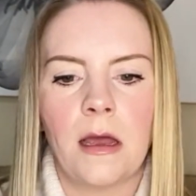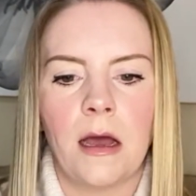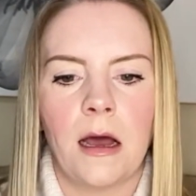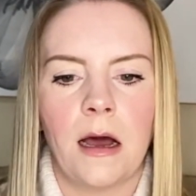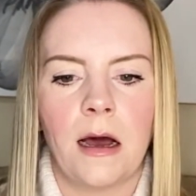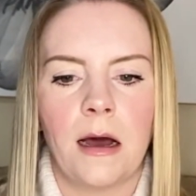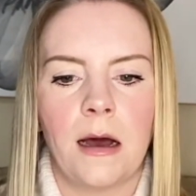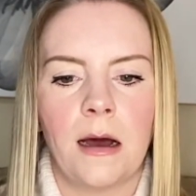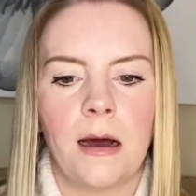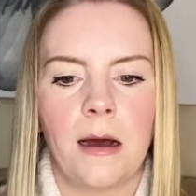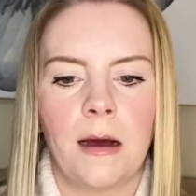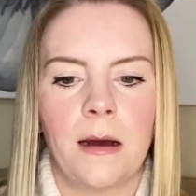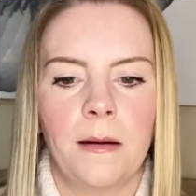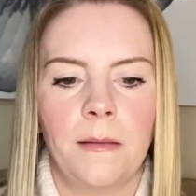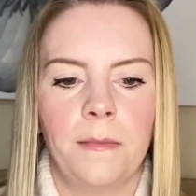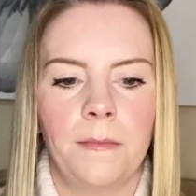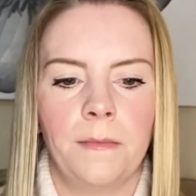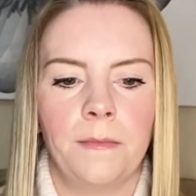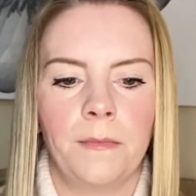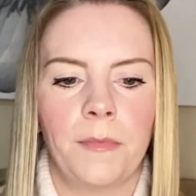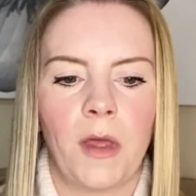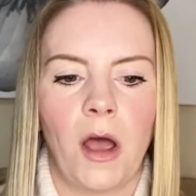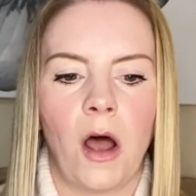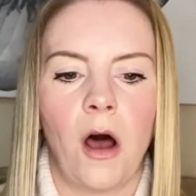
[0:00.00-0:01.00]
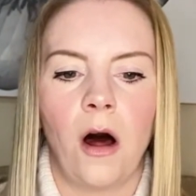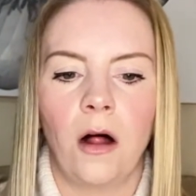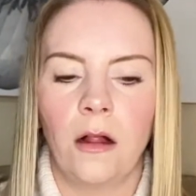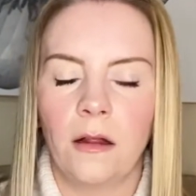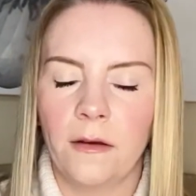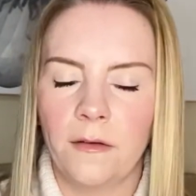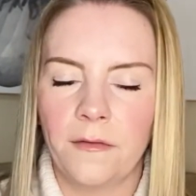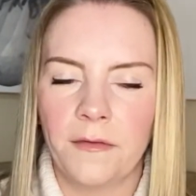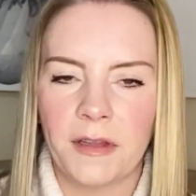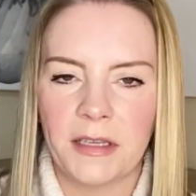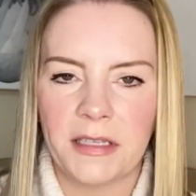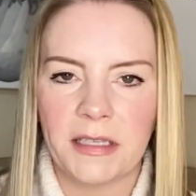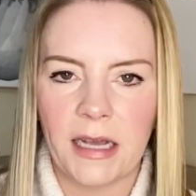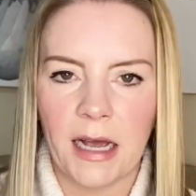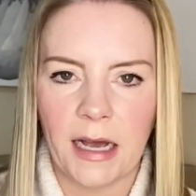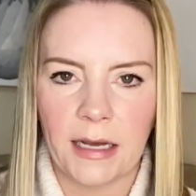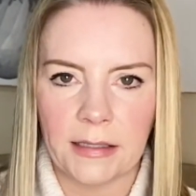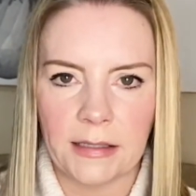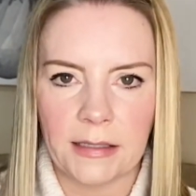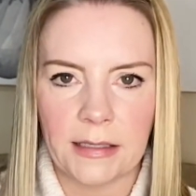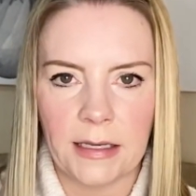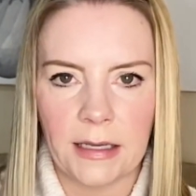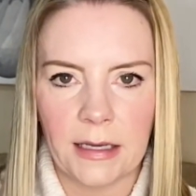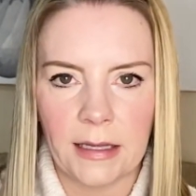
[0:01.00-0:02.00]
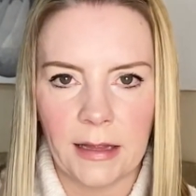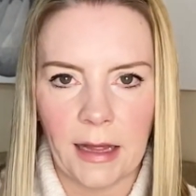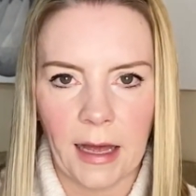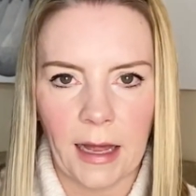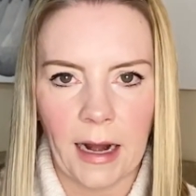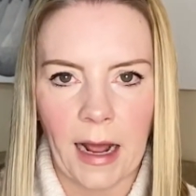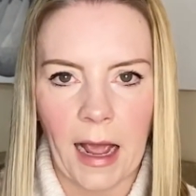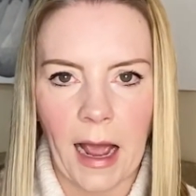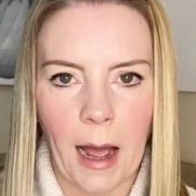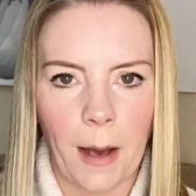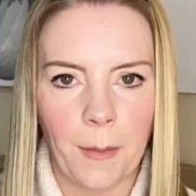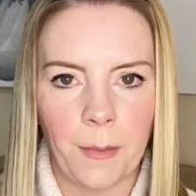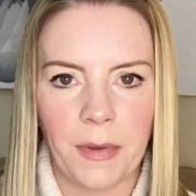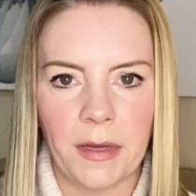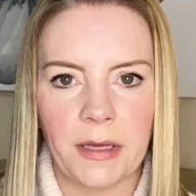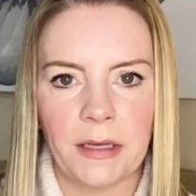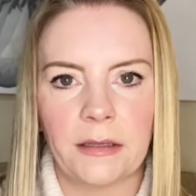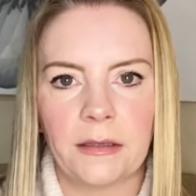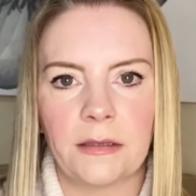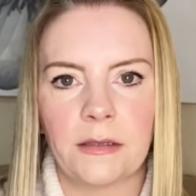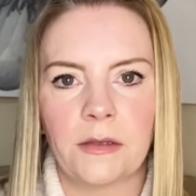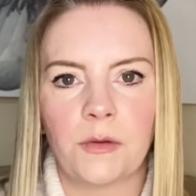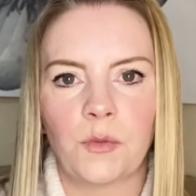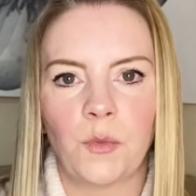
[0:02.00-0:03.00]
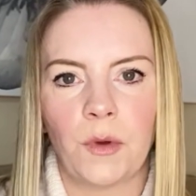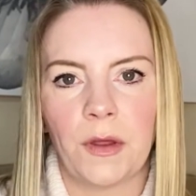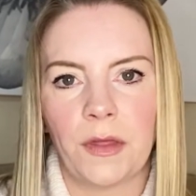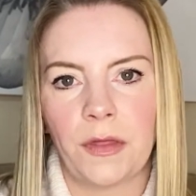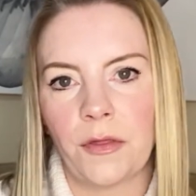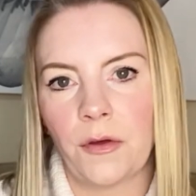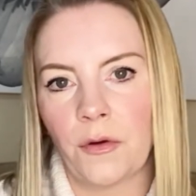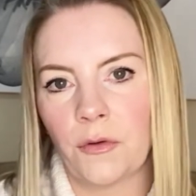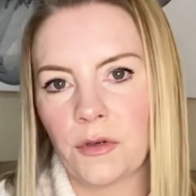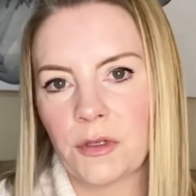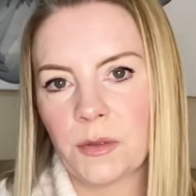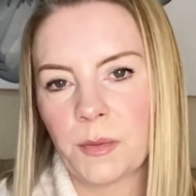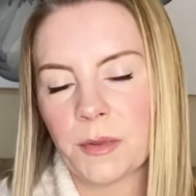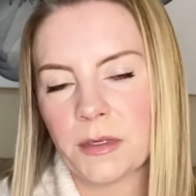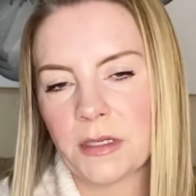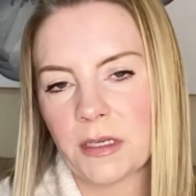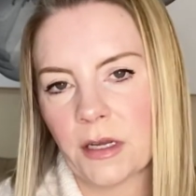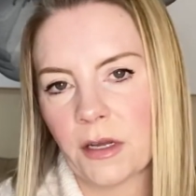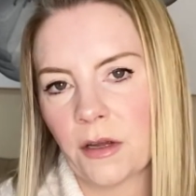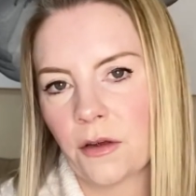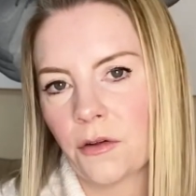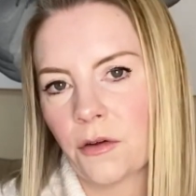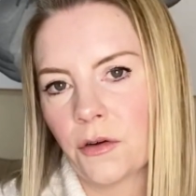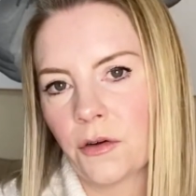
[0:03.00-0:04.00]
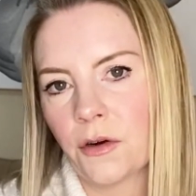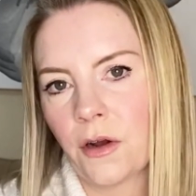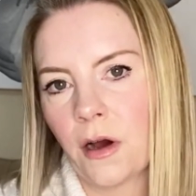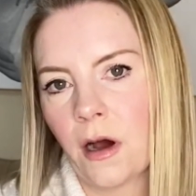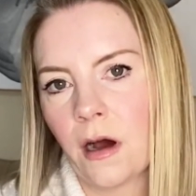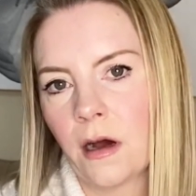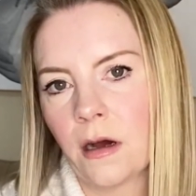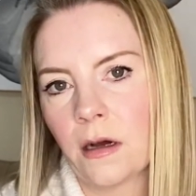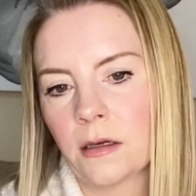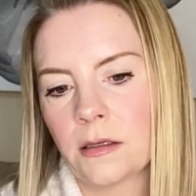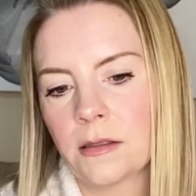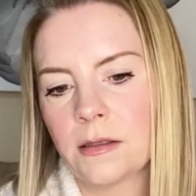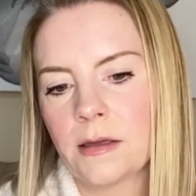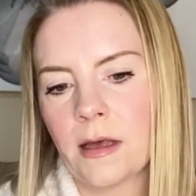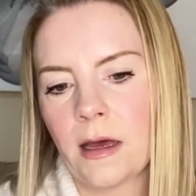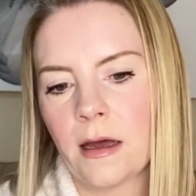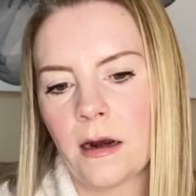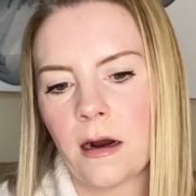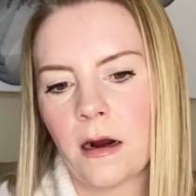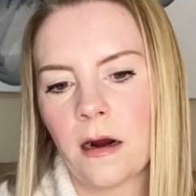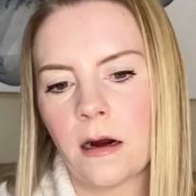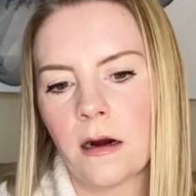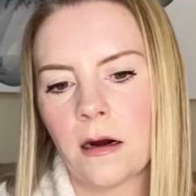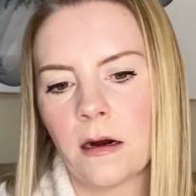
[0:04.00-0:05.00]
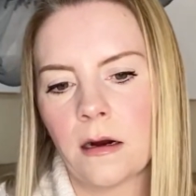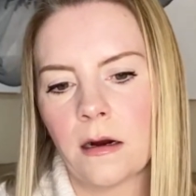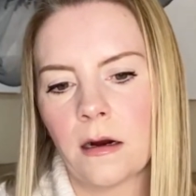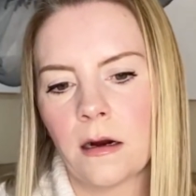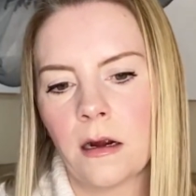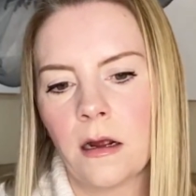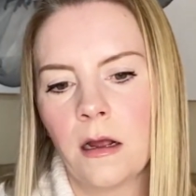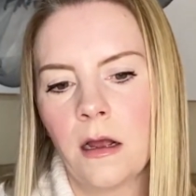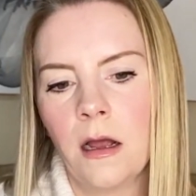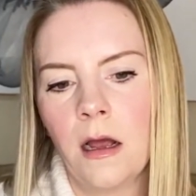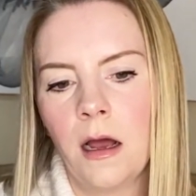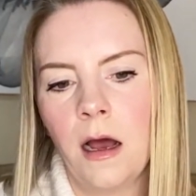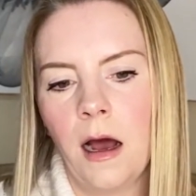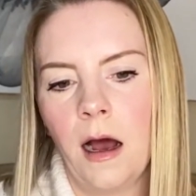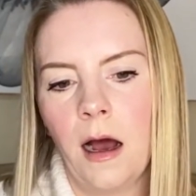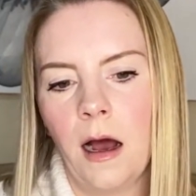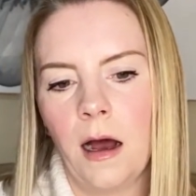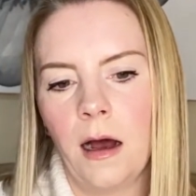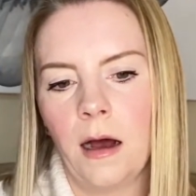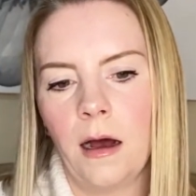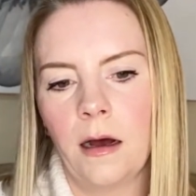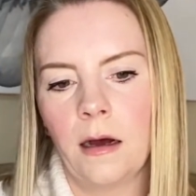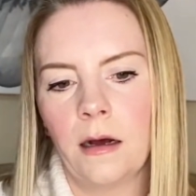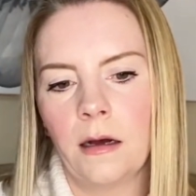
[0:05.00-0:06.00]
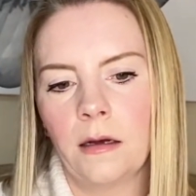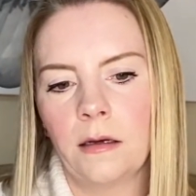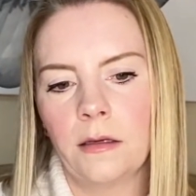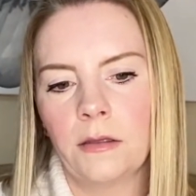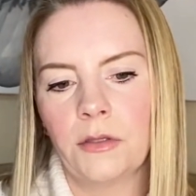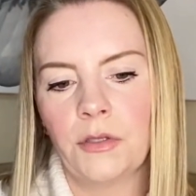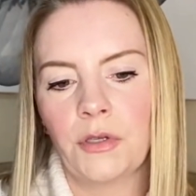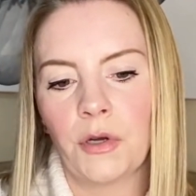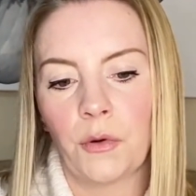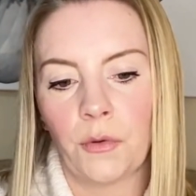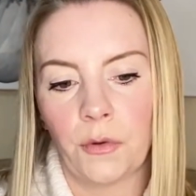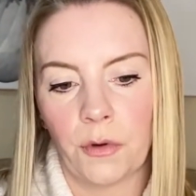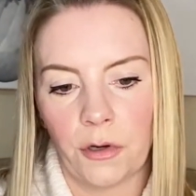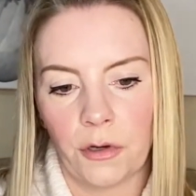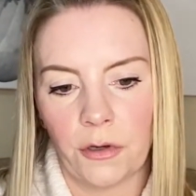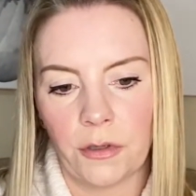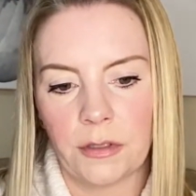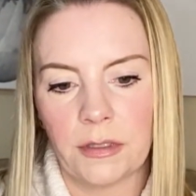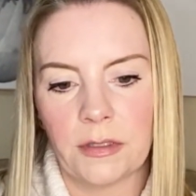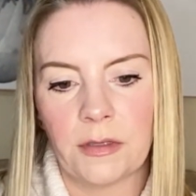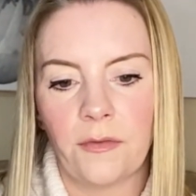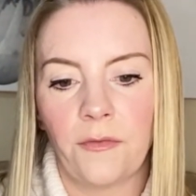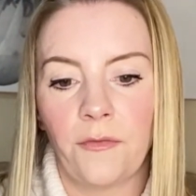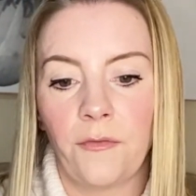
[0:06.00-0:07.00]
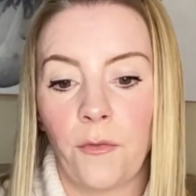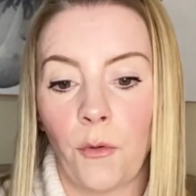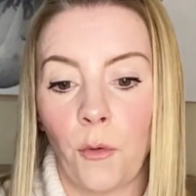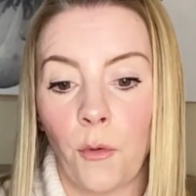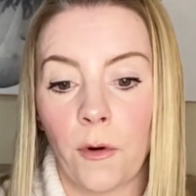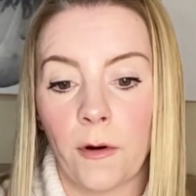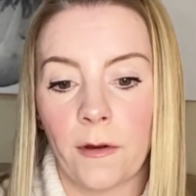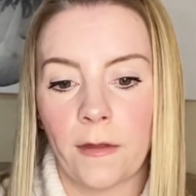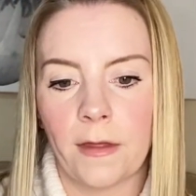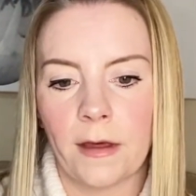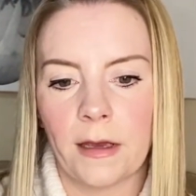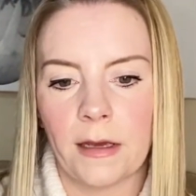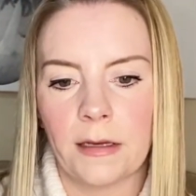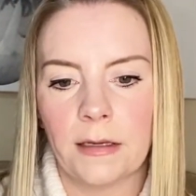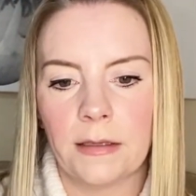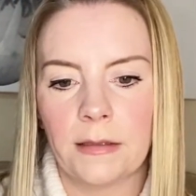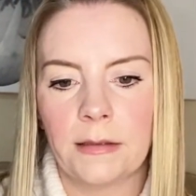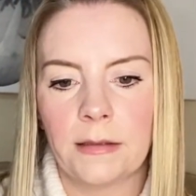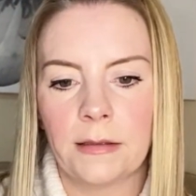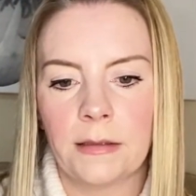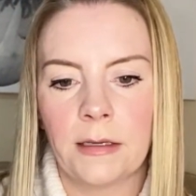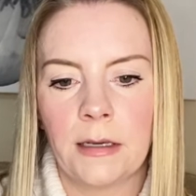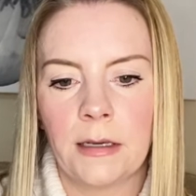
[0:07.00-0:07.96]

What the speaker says: All of the testing that happens with those particular dogs that are donors for this.